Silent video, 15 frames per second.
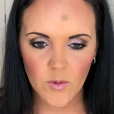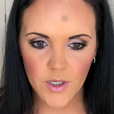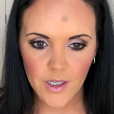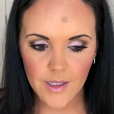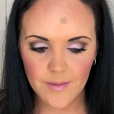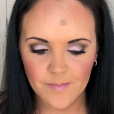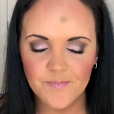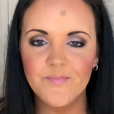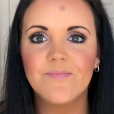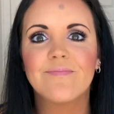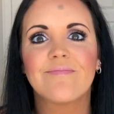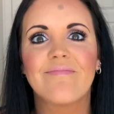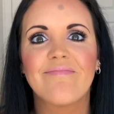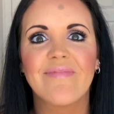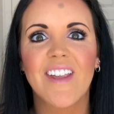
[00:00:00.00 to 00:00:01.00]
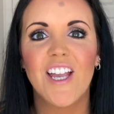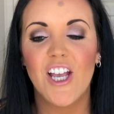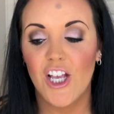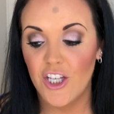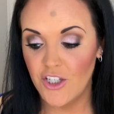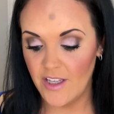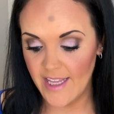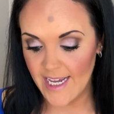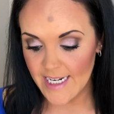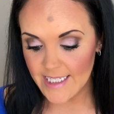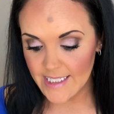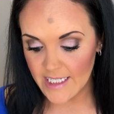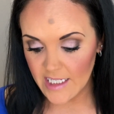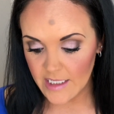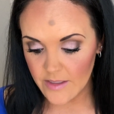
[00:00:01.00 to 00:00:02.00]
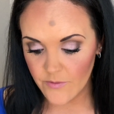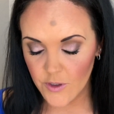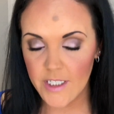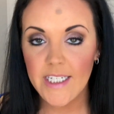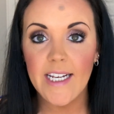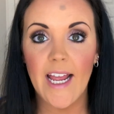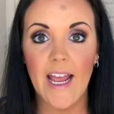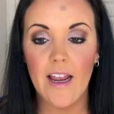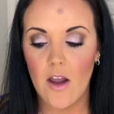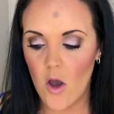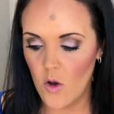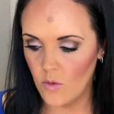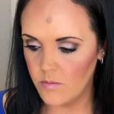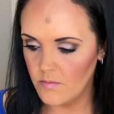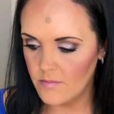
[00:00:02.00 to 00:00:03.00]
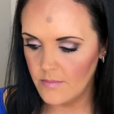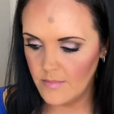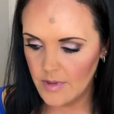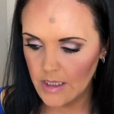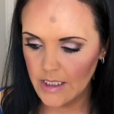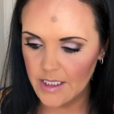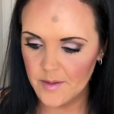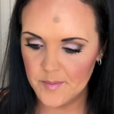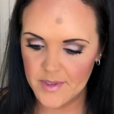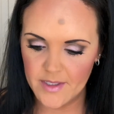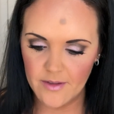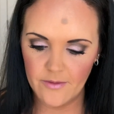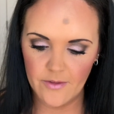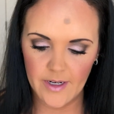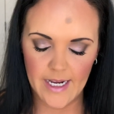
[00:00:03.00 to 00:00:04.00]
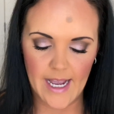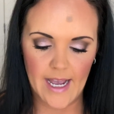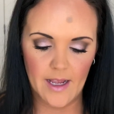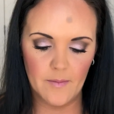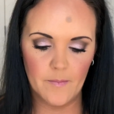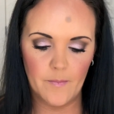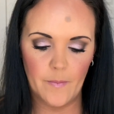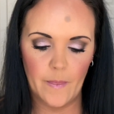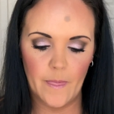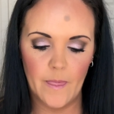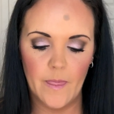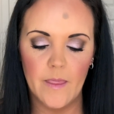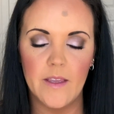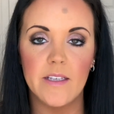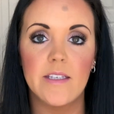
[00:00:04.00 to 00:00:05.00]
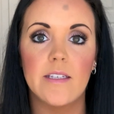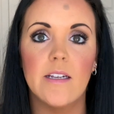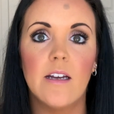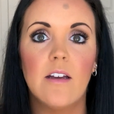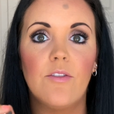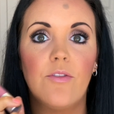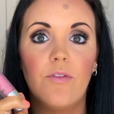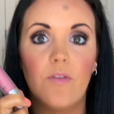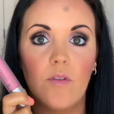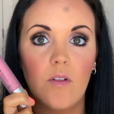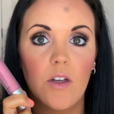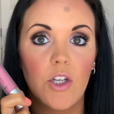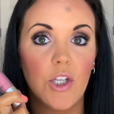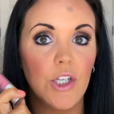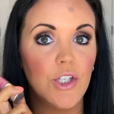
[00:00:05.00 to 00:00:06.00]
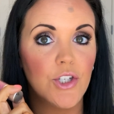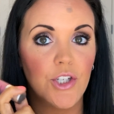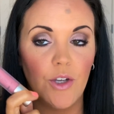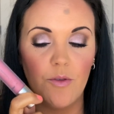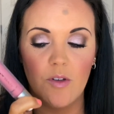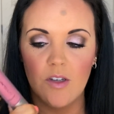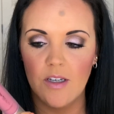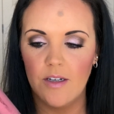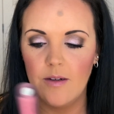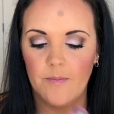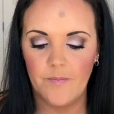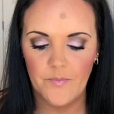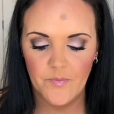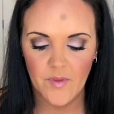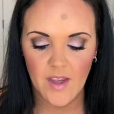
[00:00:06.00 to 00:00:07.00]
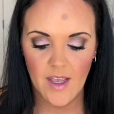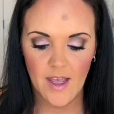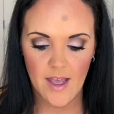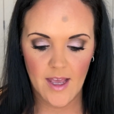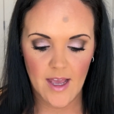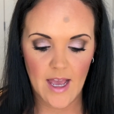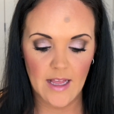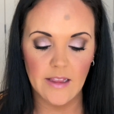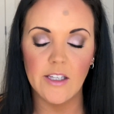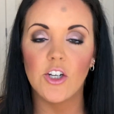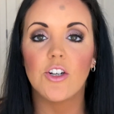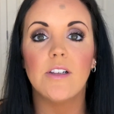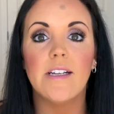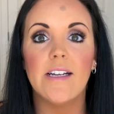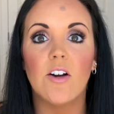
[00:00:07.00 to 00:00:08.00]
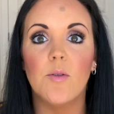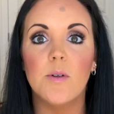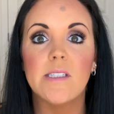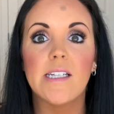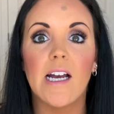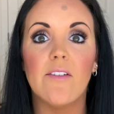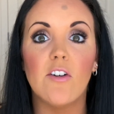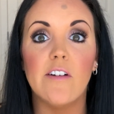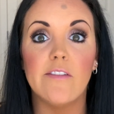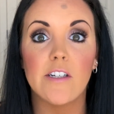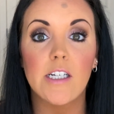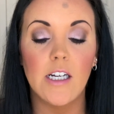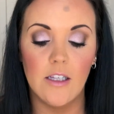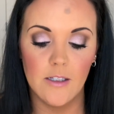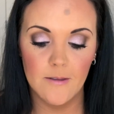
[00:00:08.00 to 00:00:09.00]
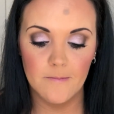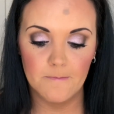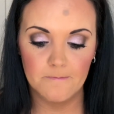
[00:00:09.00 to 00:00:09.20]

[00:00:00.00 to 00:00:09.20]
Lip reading: we're done. So that is it for today. Oh, lips, forgot. This stuff is so good. I literally almost have every color.